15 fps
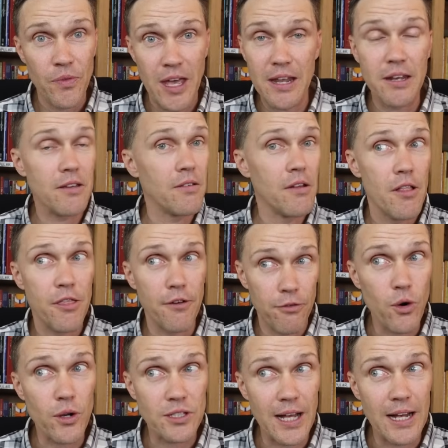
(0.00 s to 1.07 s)
In the
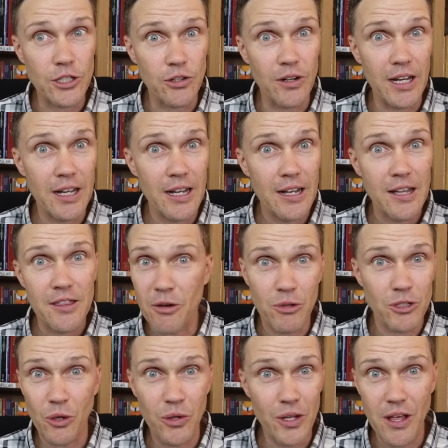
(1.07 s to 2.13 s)
4th century, there
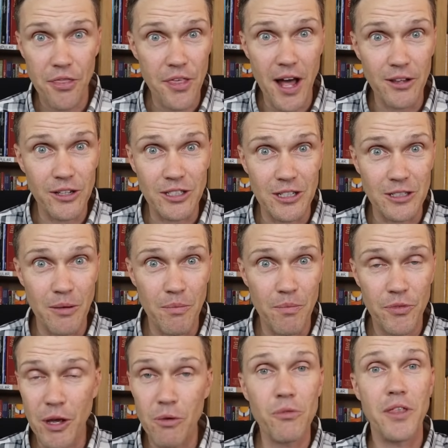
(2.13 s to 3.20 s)
was only Catholicism.
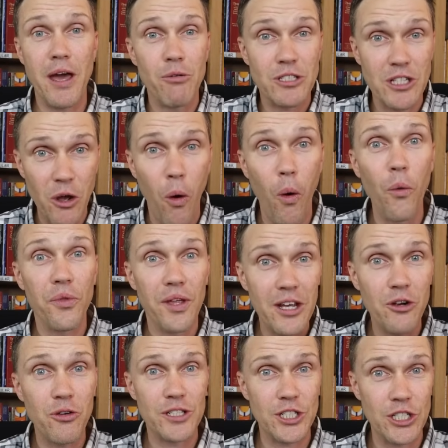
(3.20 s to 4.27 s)
There, that was the only
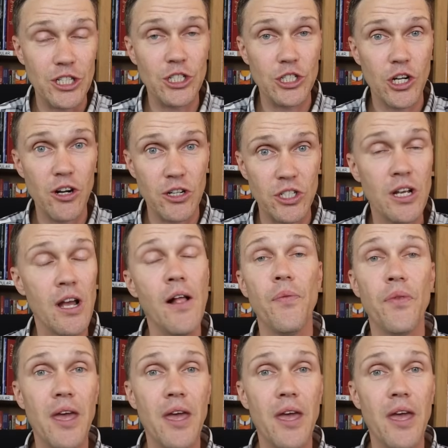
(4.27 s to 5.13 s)
Christian church.